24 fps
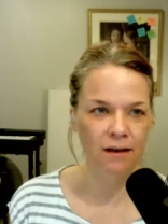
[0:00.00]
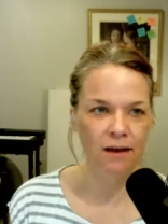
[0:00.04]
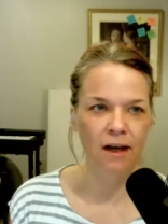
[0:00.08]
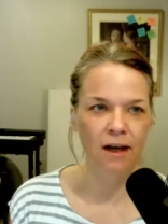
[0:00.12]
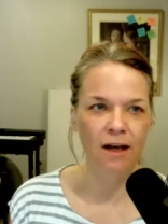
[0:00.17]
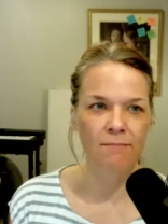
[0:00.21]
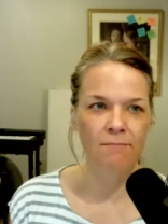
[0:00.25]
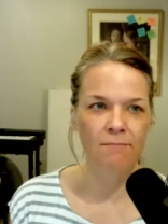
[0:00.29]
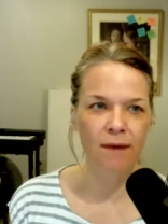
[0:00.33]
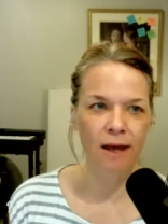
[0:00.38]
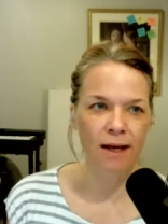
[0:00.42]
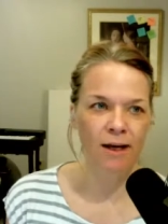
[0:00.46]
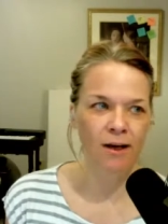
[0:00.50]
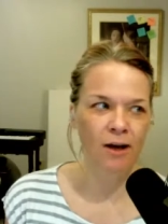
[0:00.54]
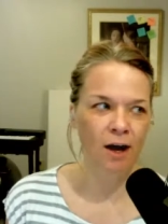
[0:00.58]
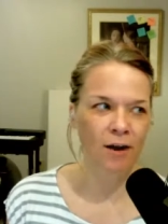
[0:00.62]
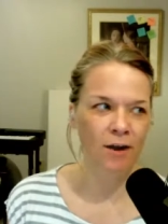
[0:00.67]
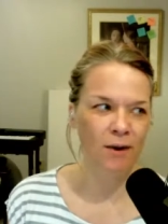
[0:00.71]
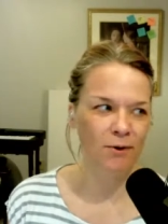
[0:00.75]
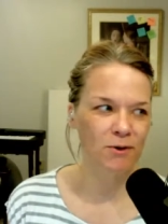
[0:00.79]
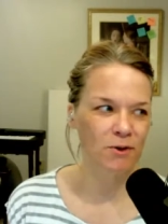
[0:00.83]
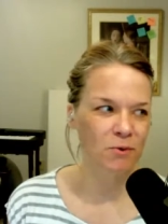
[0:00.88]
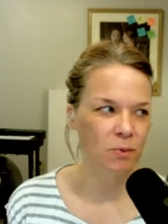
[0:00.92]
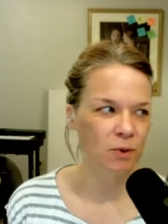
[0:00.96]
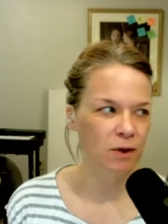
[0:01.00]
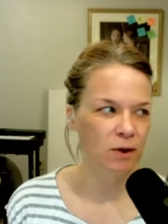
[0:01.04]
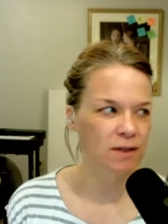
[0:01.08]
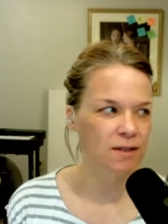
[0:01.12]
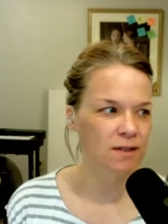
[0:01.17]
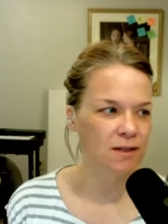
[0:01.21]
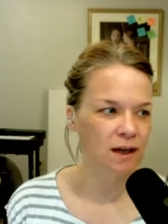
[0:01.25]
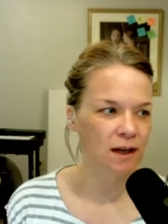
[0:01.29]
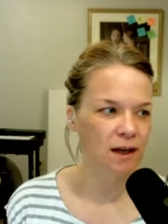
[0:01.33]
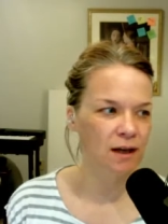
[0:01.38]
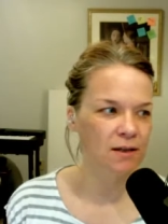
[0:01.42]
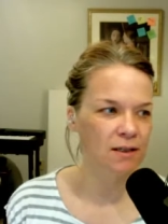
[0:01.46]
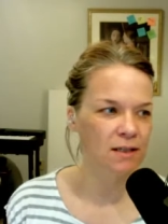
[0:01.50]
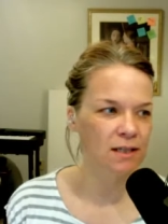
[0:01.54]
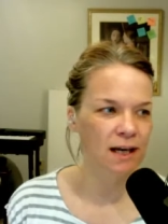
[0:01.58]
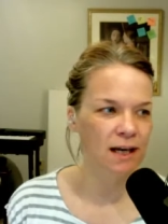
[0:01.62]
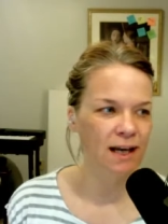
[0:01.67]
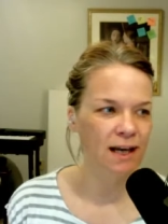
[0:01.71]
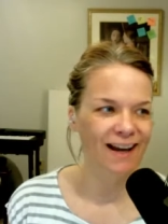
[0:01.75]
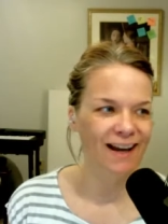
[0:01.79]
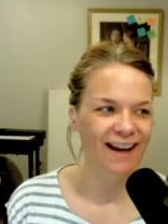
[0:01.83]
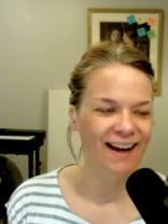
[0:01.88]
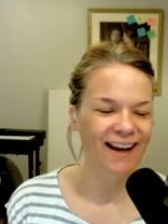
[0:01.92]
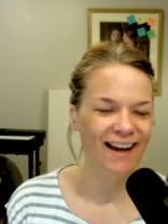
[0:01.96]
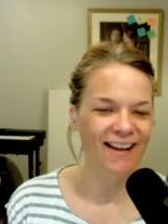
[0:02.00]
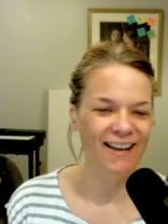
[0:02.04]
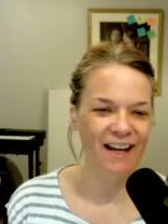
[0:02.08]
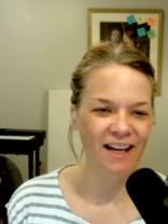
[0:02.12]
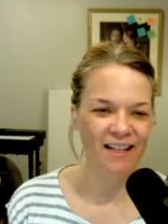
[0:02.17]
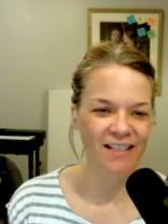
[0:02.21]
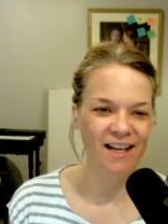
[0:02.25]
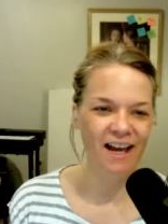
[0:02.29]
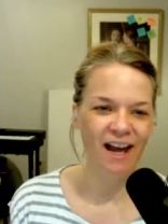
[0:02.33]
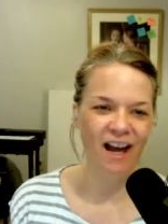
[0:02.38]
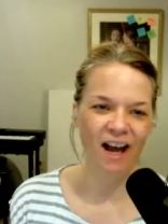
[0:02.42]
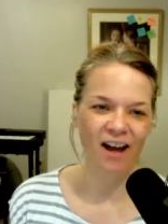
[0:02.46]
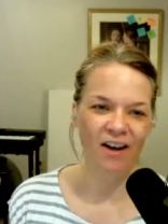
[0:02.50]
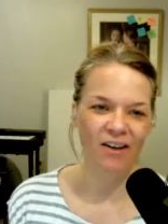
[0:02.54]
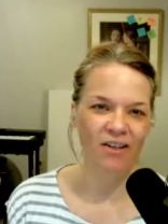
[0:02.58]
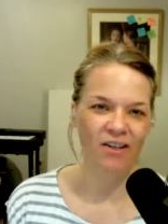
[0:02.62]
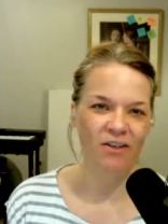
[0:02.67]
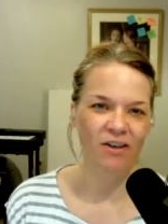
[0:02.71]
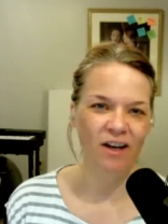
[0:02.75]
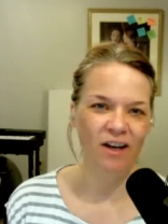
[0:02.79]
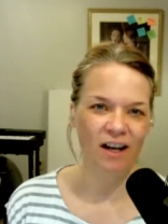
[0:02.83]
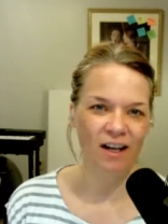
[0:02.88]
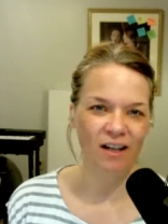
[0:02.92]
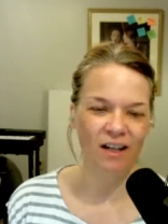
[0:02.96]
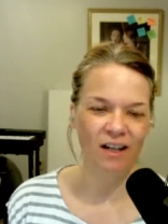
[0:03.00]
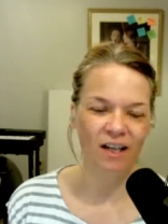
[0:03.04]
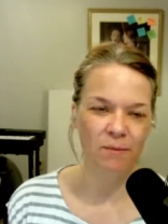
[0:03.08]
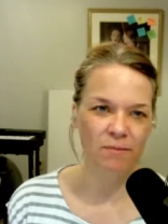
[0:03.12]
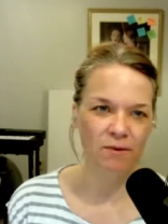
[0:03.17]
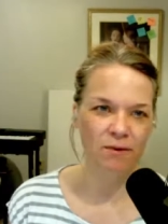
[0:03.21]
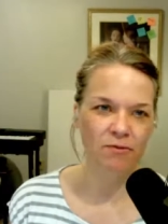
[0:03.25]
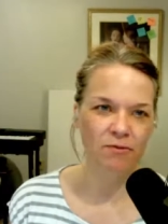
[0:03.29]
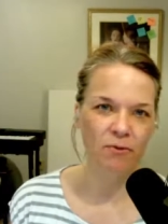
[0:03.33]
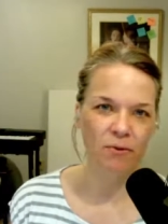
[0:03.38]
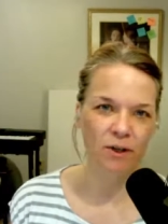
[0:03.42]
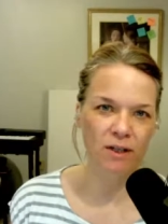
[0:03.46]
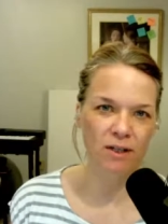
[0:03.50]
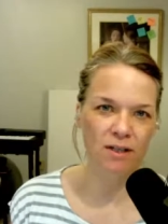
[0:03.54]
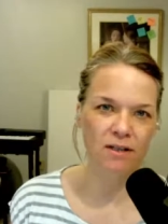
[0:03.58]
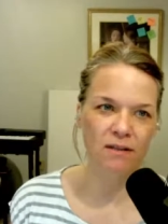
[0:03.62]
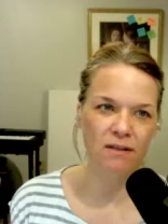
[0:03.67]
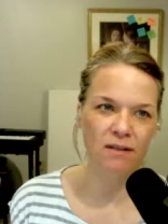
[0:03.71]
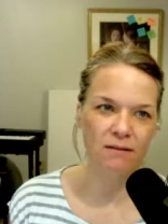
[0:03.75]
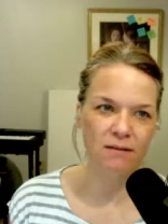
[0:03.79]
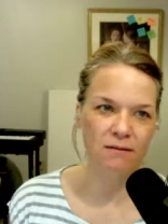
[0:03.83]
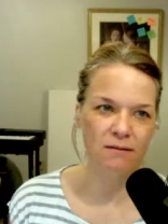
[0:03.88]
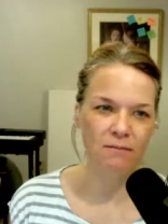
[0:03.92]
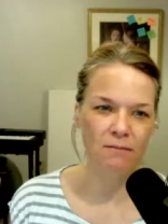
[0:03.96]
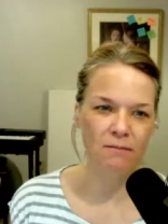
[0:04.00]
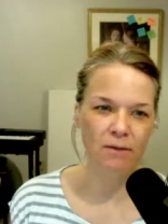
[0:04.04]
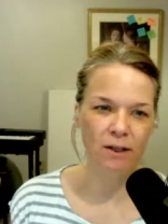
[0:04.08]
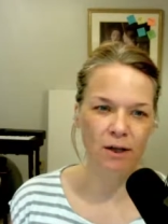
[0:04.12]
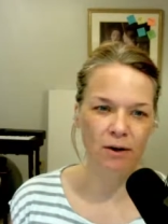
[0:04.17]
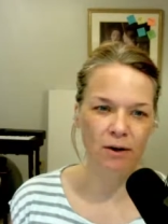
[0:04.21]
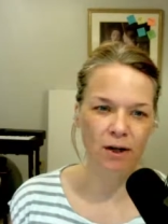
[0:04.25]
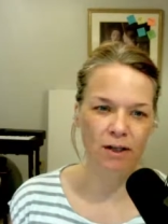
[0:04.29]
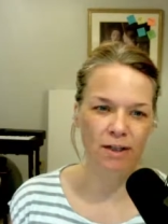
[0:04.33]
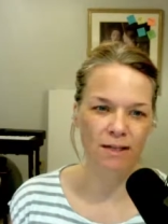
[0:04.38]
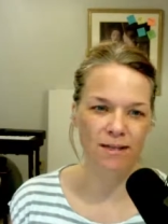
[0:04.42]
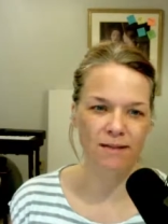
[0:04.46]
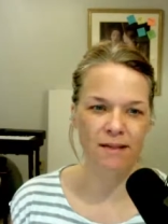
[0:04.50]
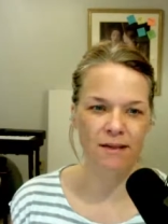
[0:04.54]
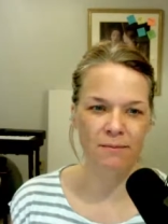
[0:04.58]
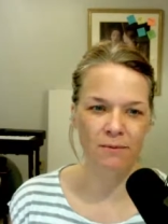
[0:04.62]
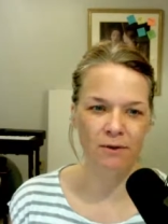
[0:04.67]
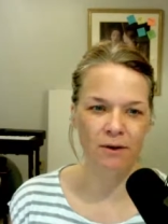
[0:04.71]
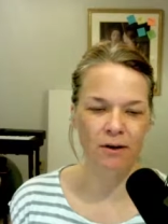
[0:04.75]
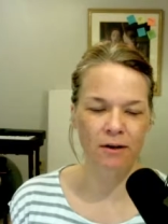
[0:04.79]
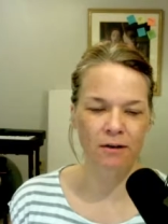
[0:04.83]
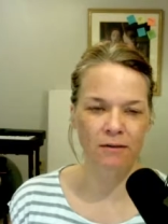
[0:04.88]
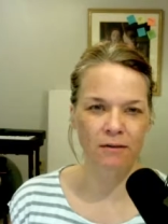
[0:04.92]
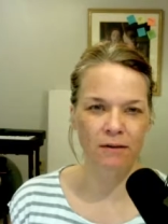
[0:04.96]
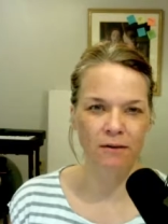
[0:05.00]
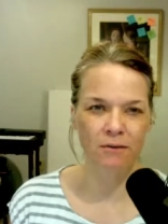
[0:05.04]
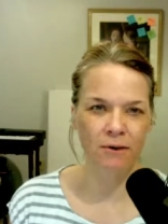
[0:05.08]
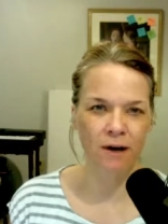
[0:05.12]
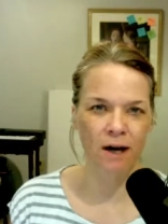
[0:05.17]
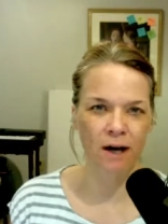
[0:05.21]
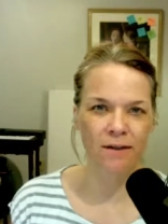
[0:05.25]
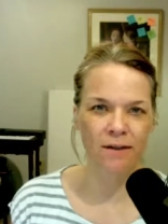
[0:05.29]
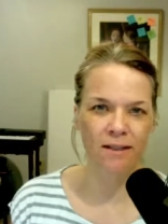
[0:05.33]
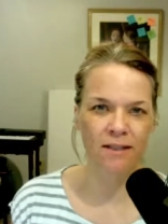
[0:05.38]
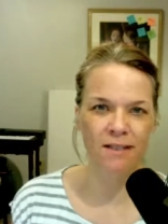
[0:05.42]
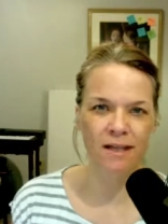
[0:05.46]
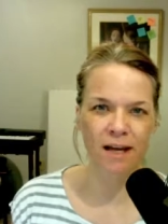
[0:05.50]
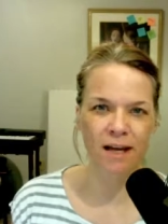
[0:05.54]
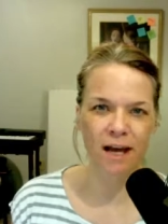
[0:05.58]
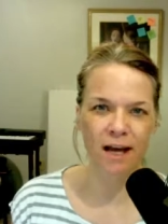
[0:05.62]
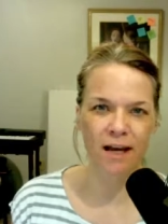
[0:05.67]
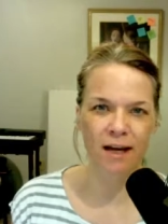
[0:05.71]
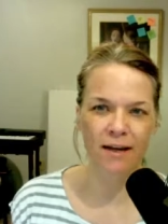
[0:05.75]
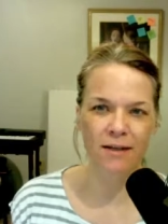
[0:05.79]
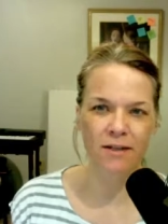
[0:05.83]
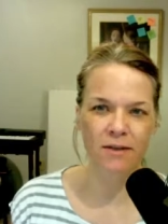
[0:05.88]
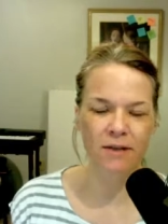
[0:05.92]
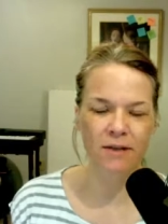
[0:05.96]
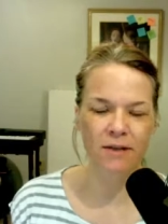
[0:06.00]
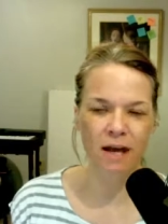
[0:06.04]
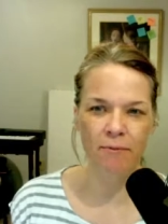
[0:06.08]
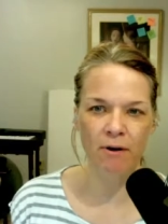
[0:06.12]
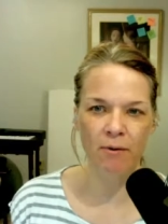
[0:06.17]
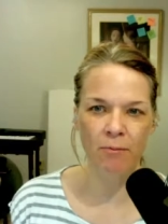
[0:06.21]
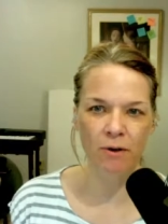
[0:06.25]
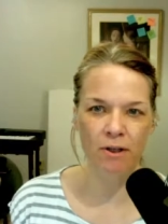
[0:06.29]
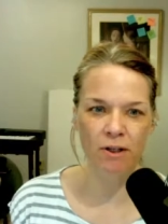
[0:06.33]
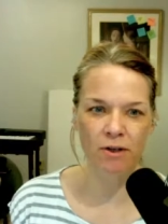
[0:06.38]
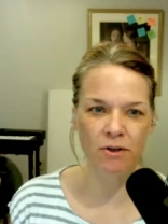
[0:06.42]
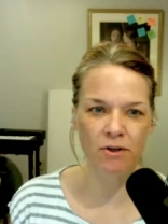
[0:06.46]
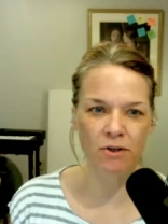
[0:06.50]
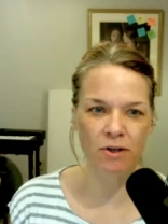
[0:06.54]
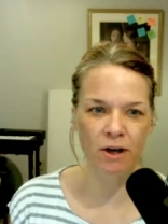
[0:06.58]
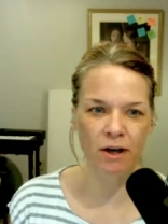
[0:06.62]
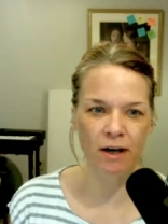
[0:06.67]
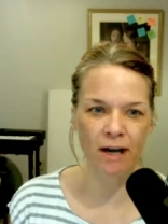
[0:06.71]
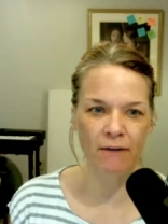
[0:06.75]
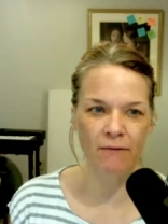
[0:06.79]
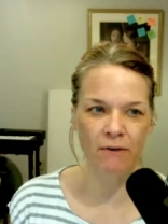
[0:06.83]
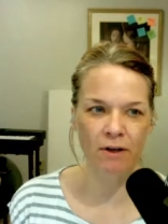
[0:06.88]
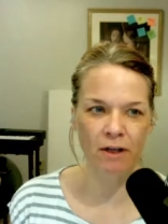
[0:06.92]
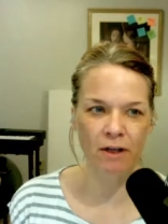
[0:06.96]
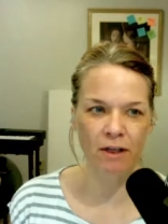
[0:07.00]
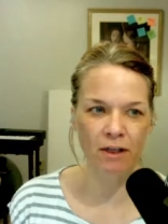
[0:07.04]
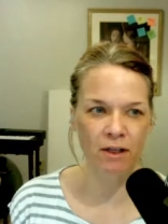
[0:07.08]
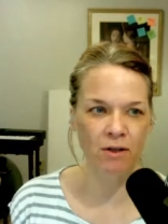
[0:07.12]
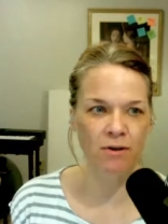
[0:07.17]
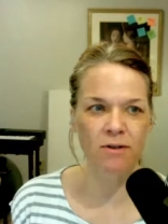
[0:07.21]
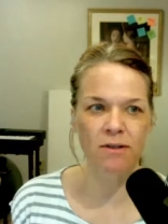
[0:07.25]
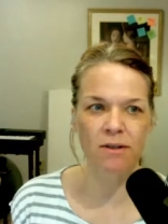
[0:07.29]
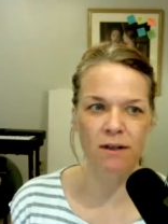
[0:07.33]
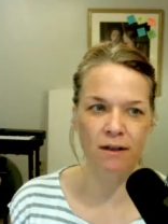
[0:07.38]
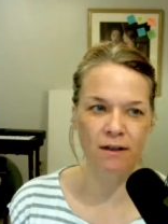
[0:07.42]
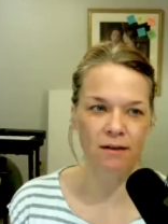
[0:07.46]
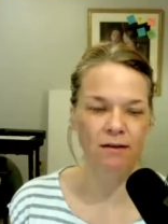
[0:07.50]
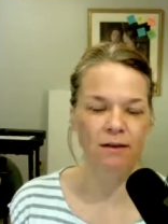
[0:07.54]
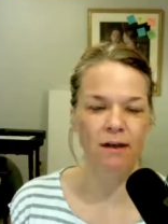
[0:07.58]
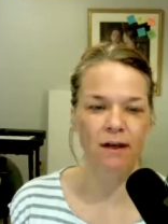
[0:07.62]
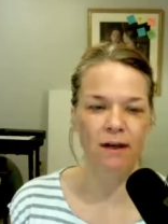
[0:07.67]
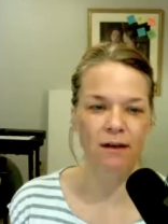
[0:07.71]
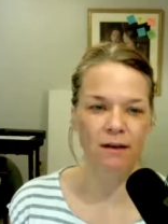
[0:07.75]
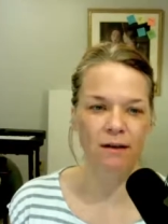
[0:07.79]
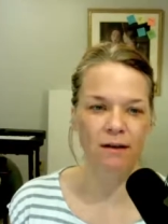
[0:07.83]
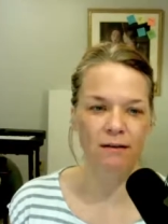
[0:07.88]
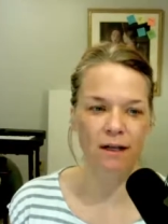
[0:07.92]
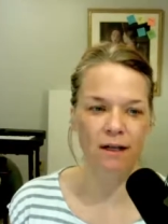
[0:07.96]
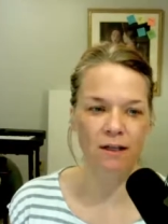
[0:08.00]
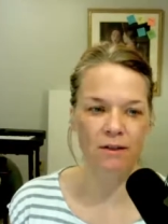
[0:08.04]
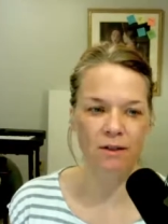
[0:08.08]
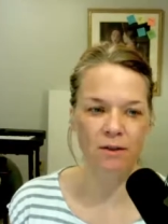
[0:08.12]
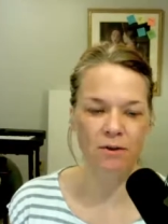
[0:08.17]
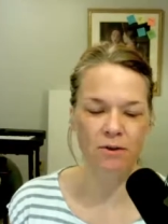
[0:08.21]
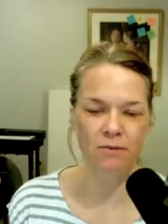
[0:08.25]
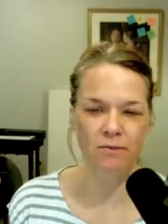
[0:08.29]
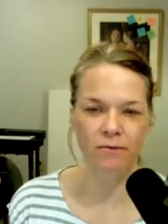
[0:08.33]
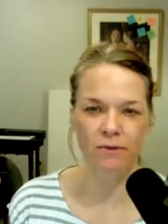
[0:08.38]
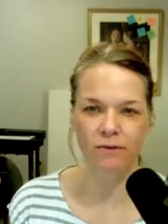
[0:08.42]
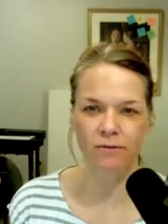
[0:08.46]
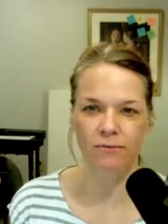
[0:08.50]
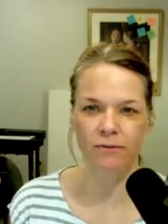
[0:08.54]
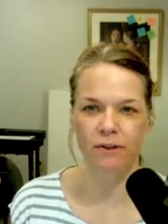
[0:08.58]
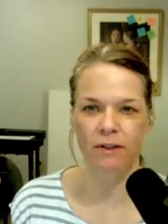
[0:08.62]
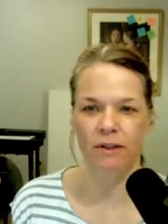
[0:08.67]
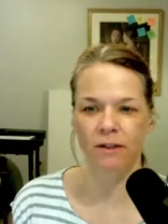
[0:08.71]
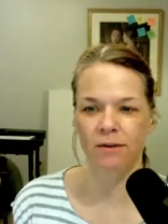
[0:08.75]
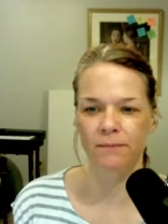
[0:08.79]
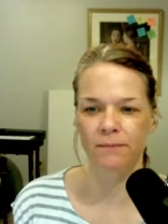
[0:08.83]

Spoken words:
Make all those weird sounds. And that's how you kind of keep your voice, on simmer throughout the day. So that way when you start having to use it, it's useful for you.